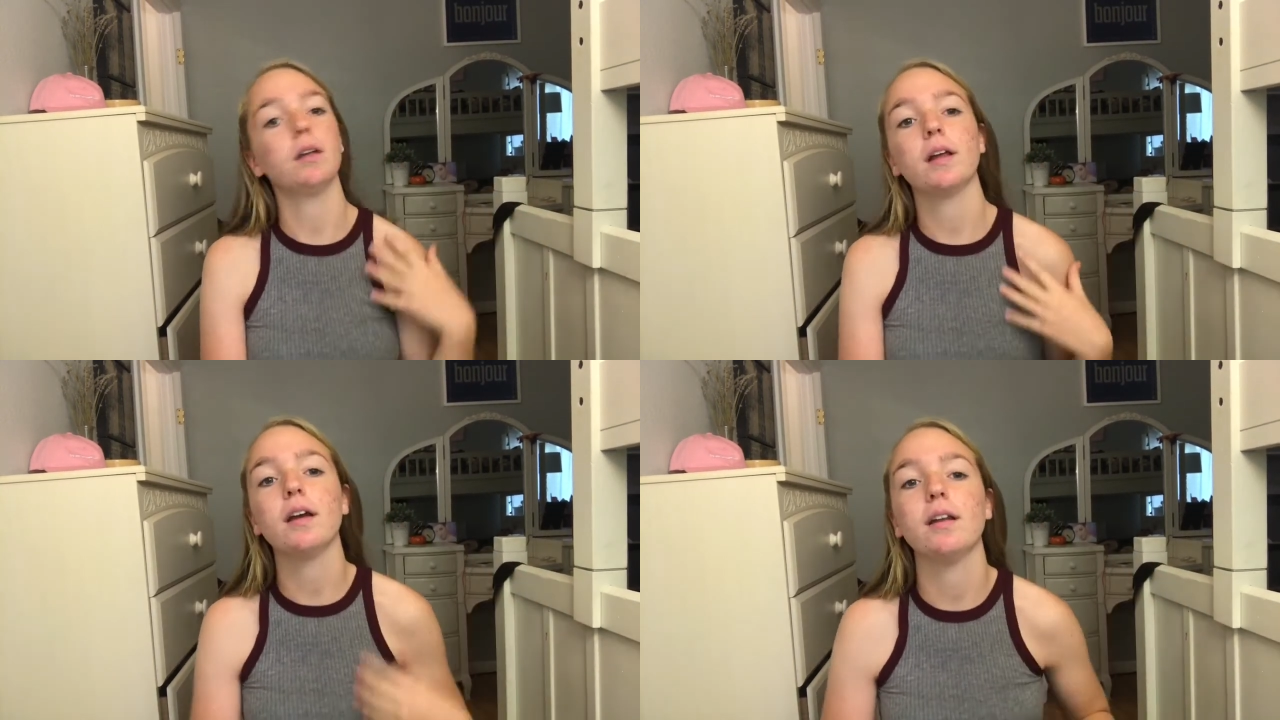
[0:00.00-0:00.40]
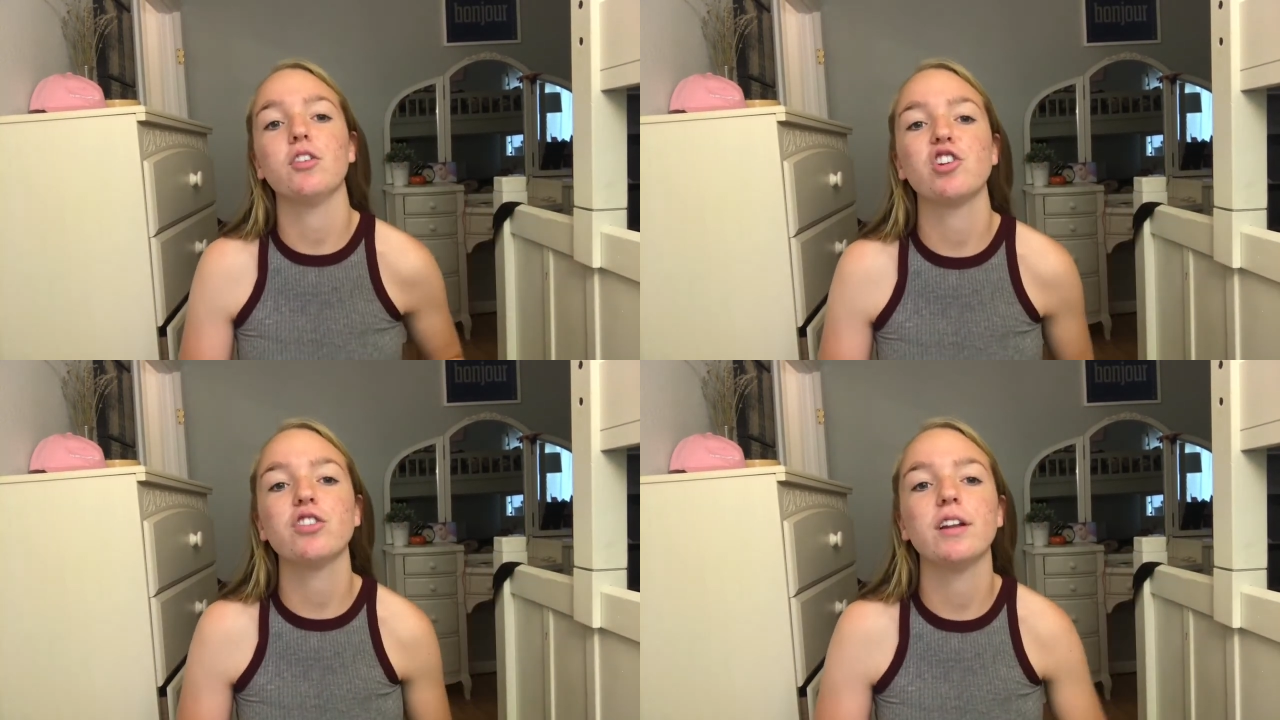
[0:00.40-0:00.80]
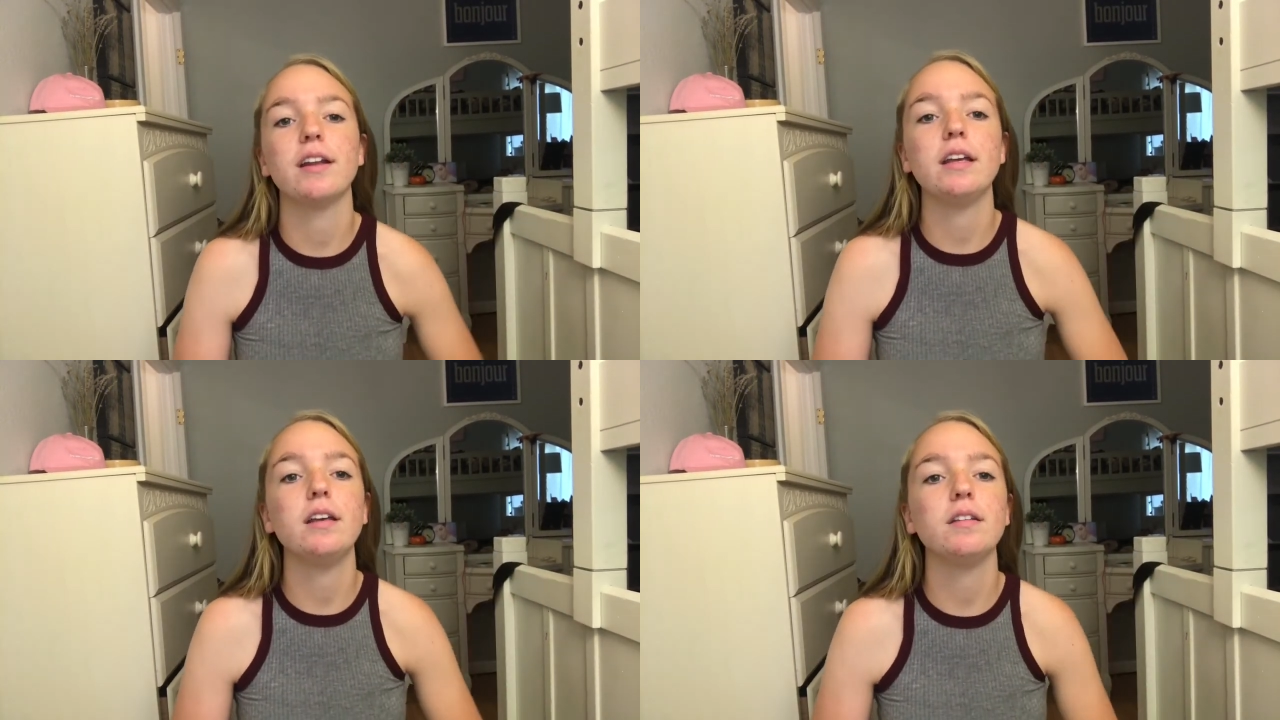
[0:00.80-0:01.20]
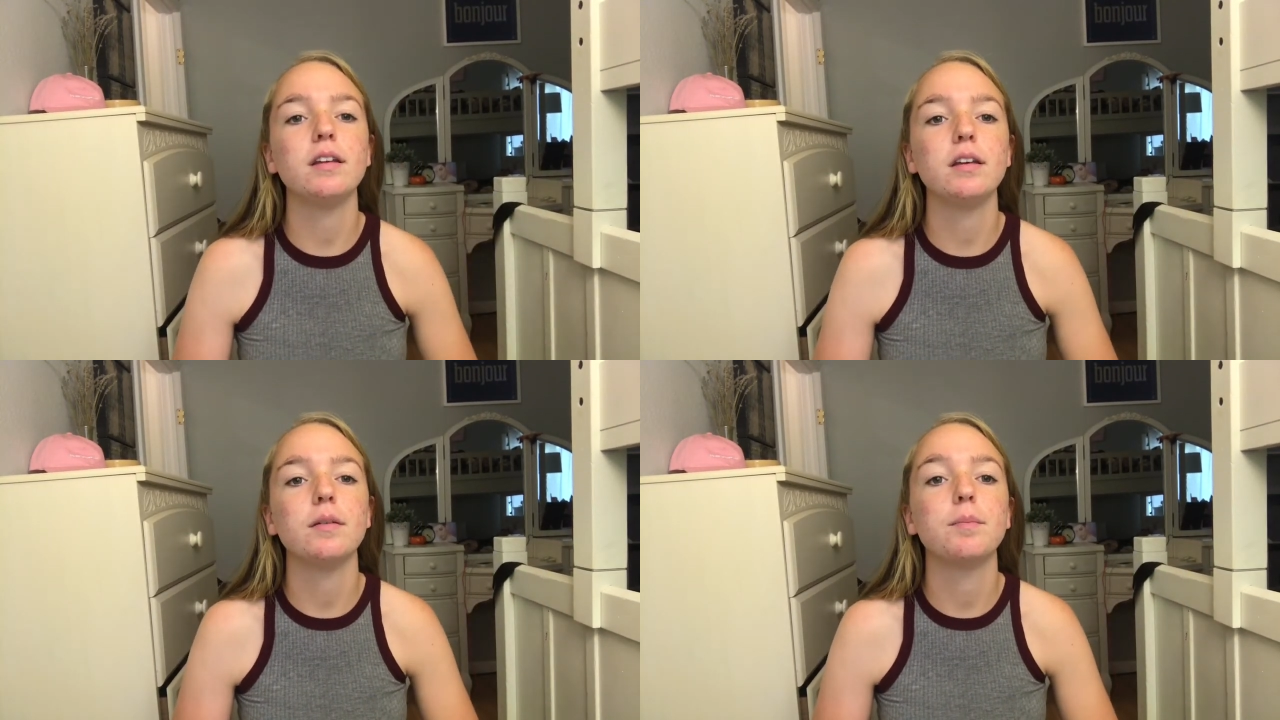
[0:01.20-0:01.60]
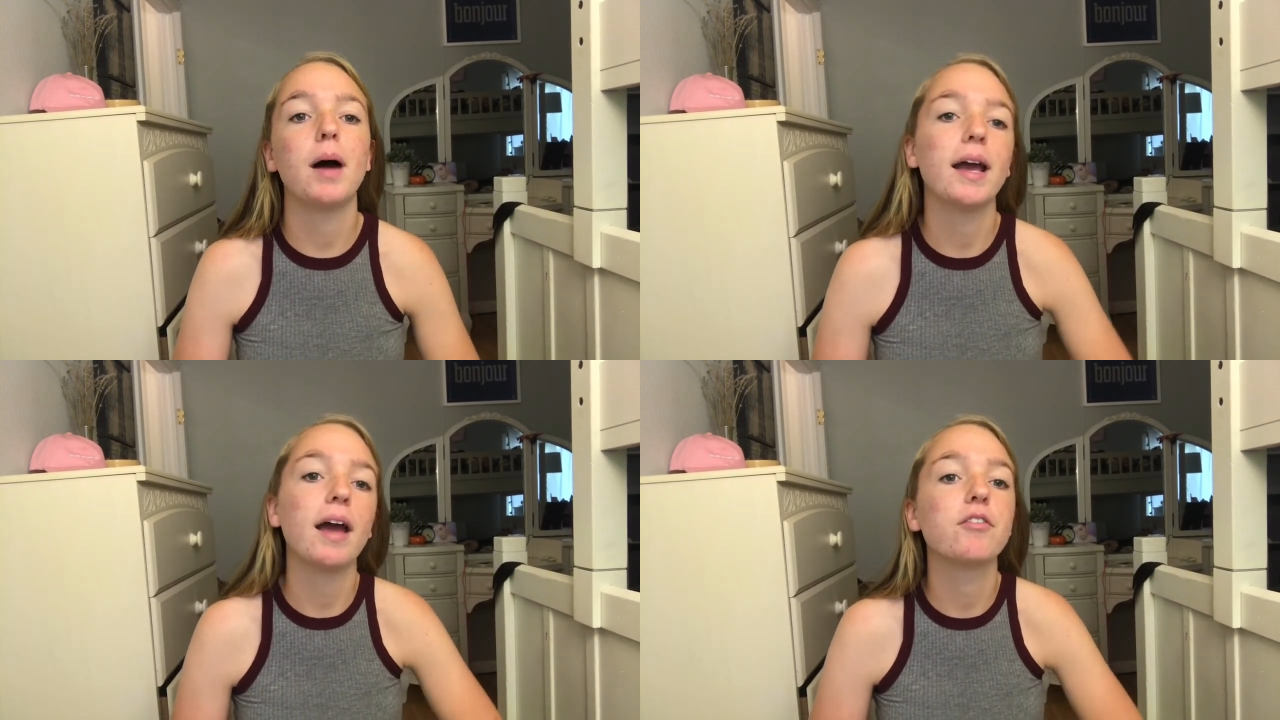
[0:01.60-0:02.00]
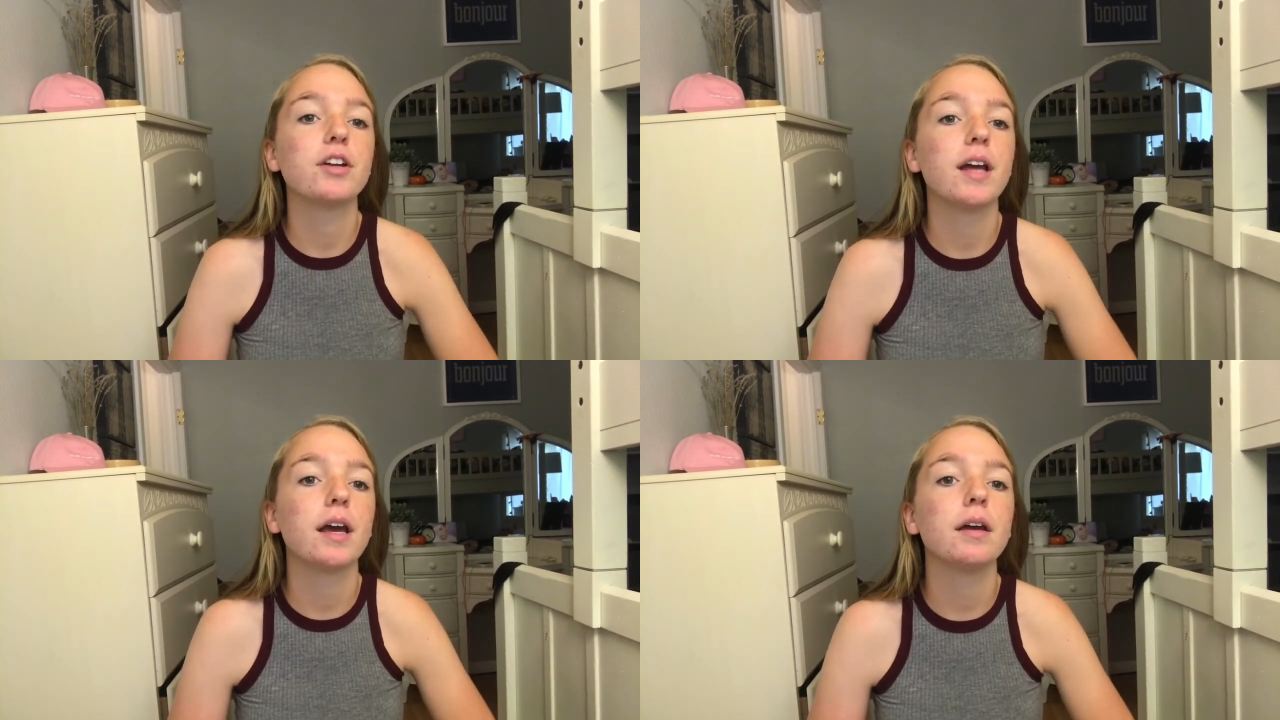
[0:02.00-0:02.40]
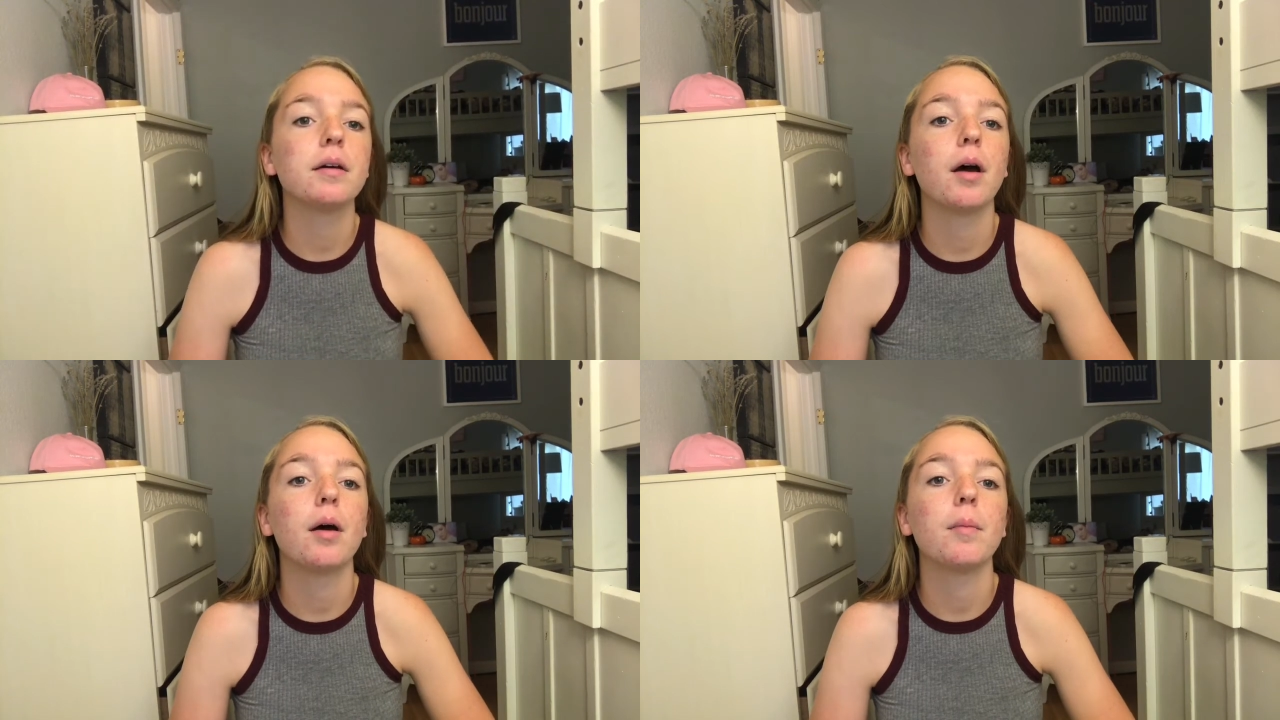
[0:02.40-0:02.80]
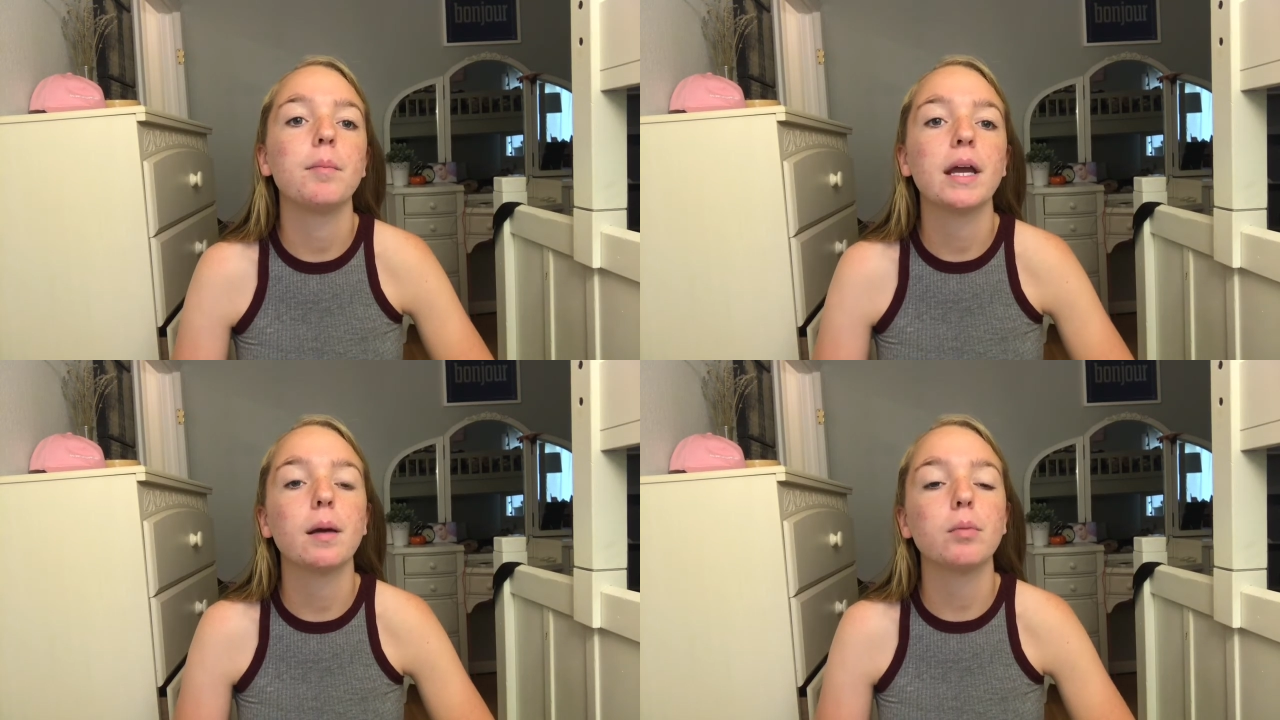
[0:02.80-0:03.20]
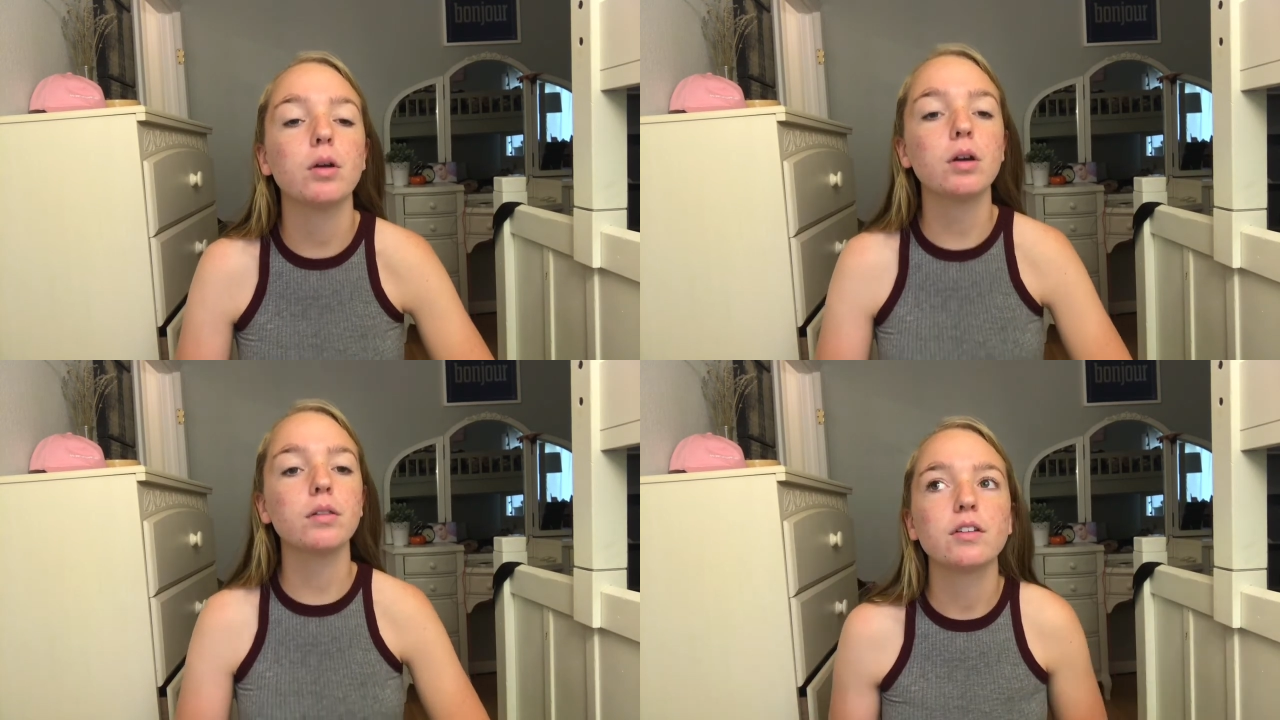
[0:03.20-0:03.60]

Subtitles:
like just an easy my everyday makeup look.